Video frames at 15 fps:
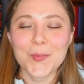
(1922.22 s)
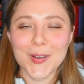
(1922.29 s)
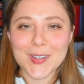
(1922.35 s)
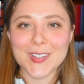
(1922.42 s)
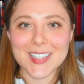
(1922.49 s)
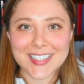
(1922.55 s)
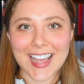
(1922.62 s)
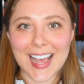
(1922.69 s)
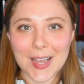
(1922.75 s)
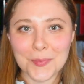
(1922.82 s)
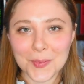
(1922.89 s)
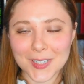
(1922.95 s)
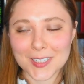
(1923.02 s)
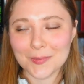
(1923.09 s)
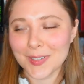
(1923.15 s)
much has
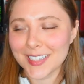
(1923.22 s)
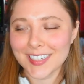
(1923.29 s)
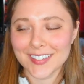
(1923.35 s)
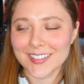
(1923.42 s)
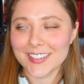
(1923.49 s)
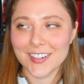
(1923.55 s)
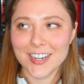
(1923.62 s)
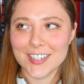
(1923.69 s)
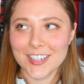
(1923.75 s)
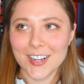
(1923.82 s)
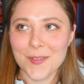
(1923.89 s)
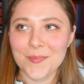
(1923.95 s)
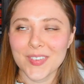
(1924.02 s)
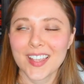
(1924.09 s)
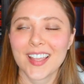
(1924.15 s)
happened, but you know, it's a great
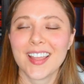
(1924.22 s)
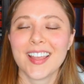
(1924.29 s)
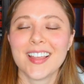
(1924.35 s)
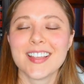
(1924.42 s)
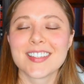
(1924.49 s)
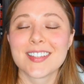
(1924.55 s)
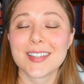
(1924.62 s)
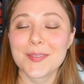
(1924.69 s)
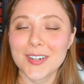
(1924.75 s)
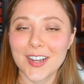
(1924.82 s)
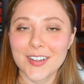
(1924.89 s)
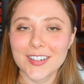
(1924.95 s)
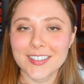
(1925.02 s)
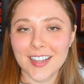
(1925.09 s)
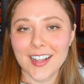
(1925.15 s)
show. So let me know
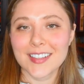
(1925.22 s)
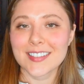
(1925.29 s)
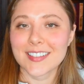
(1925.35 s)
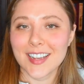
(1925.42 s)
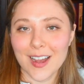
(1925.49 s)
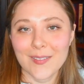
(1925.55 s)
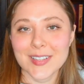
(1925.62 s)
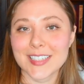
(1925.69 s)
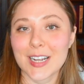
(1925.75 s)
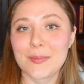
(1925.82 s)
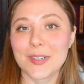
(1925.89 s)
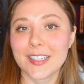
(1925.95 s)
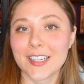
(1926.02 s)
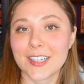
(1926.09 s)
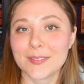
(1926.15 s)
your thoughts in the comments down
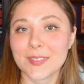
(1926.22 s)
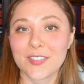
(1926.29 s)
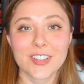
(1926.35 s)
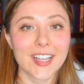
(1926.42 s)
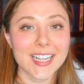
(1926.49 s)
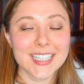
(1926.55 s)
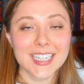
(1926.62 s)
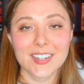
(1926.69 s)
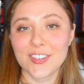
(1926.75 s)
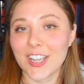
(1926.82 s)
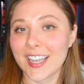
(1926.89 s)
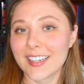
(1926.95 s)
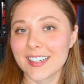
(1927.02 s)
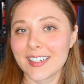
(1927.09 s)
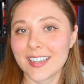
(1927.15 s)
below, if you liked it, if you
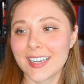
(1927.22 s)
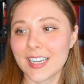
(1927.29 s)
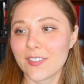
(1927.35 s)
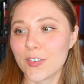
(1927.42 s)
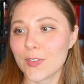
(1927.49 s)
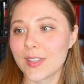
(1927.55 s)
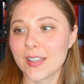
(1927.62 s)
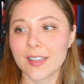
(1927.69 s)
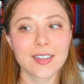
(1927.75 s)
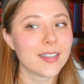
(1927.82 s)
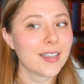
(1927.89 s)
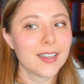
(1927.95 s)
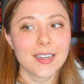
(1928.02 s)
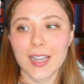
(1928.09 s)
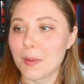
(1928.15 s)
hated it, if you think
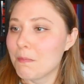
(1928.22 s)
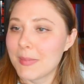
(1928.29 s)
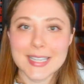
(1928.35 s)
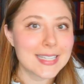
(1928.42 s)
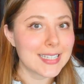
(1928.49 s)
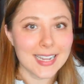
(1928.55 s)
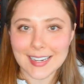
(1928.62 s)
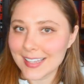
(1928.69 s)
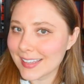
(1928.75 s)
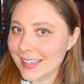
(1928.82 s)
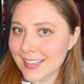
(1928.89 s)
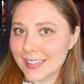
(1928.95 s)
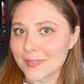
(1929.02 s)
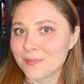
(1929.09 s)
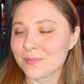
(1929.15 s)
I missed
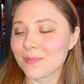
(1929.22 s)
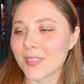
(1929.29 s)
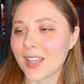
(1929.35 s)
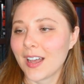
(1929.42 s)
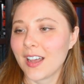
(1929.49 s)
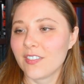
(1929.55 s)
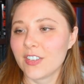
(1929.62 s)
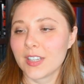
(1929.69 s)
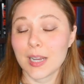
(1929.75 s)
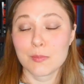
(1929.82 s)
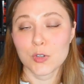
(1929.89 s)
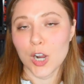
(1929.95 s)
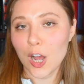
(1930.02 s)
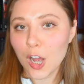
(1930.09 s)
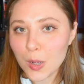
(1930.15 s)
anything, if you think I'm
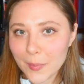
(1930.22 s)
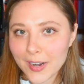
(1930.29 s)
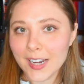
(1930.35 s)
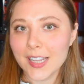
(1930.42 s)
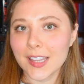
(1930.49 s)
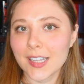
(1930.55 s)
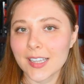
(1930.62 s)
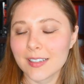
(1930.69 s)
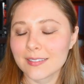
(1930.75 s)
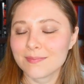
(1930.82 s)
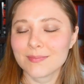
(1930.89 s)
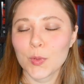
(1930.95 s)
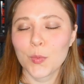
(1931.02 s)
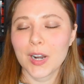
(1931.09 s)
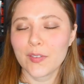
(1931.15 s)
wrong about anything,
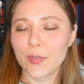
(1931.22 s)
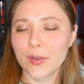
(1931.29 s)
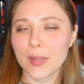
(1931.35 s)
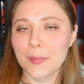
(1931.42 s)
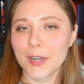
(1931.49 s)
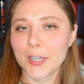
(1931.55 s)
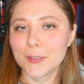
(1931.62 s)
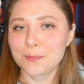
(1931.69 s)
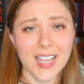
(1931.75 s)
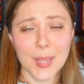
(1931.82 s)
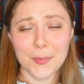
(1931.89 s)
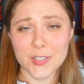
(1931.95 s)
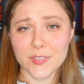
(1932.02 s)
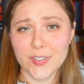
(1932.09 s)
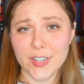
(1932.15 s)
whatever you want to let me know. I
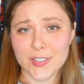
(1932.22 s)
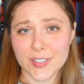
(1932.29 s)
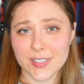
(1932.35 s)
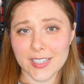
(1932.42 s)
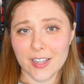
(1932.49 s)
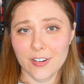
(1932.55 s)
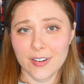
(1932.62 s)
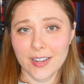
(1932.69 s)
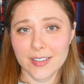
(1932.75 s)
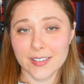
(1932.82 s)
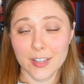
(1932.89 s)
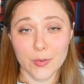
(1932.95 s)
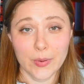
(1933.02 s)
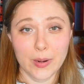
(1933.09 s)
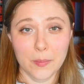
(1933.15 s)
post videos on Saturdays,
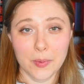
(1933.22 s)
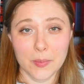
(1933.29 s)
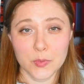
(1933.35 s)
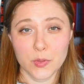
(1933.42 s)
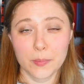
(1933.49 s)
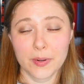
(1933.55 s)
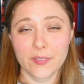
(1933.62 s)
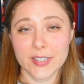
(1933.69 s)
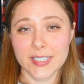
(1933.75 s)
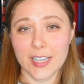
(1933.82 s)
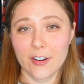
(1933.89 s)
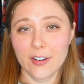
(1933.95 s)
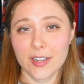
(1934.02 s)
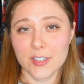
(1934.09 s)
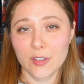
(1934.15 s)
other random times, well, but definitely
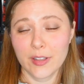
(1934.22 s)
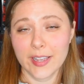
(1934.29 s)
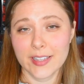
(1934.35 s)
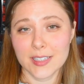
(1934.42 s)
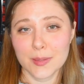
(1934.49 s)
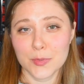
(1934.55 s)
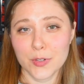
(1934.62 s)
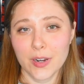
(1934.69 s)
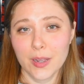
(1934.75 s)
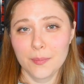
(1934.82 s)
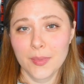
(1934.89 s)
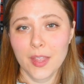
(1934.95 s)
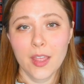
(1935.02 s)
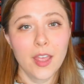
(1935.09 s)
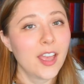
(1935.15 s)
Saturdays, so like and subscribe.
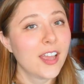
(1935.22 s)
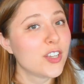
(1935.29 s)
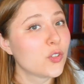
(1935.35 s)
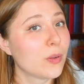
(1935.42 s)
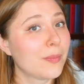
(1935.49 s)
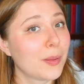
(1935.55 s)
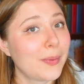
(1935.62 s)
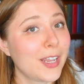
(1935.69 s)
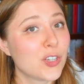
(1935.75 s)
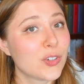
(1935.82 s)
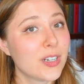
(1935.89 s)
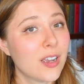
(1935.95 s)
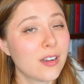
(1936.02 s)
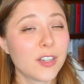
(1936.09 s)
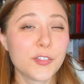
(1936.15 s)
Join my
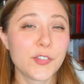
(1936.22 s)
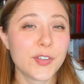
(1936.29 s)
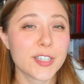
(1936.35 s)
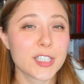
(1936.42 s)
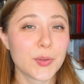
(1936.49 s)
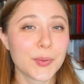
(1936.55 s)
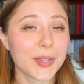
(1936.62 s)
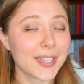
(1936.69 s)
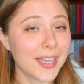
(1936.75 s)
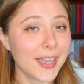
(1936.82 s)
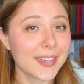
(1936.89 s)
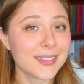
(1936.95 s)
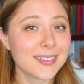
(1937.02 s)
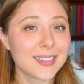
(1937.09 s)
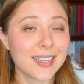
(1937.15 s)
Patreon if you feel so
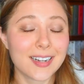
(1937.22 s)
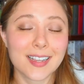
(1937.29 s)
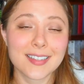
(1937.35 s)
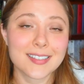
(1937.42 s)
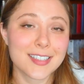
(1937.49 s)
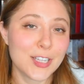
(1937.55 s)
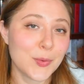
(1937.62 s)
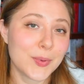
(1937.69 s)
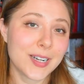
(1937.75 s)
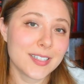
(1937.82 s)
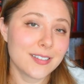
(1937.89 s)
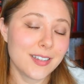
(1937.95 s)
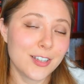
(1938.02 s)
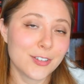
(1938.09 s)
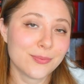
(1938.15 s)
inclined, and I'll see you when I
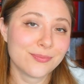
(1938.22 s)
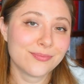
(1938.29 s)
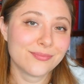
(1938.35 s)
see you.